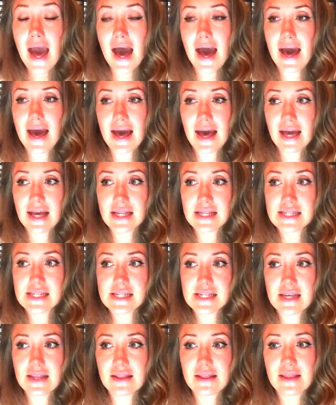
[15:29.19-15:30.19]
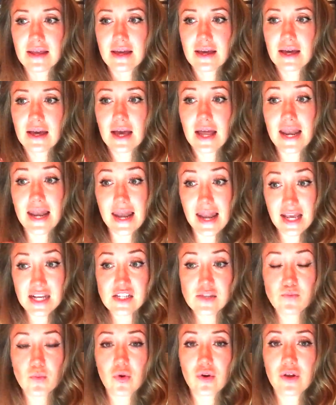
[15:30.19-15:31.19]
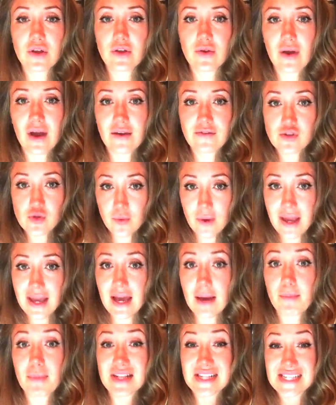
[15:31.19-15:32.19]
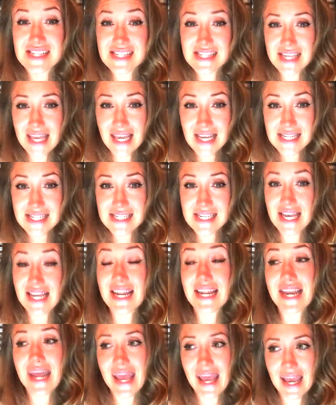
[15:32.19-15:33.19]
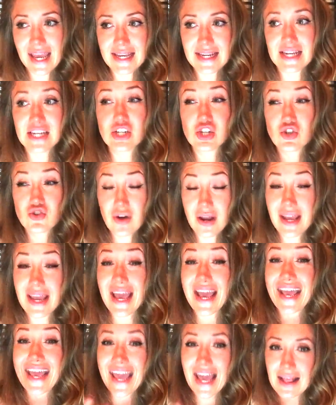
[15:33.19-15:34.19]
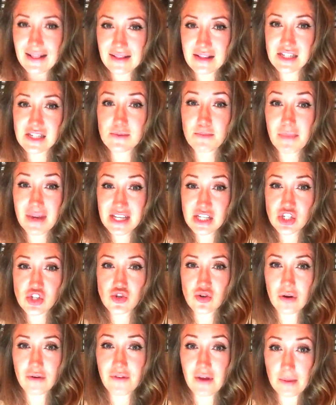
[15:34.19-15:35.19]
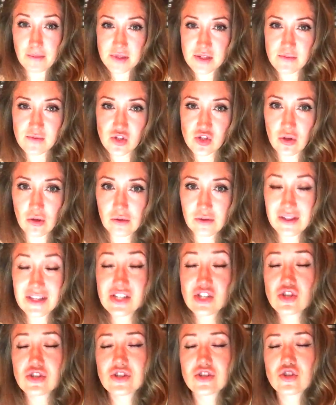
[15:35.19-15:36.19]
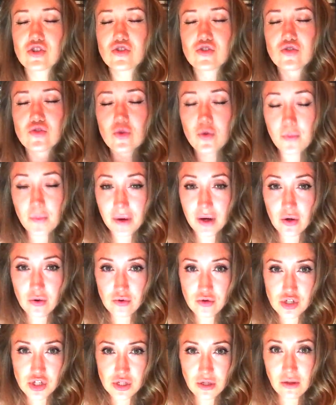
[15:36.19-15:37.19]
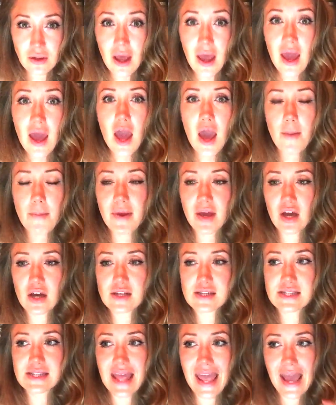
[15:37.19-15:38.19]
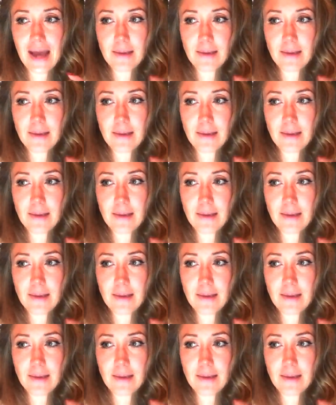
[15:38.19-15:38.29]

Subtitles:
And the next morning you have to wake up at 6 and at 8 and drink again this mixture of Epsom salt. This is super crucial because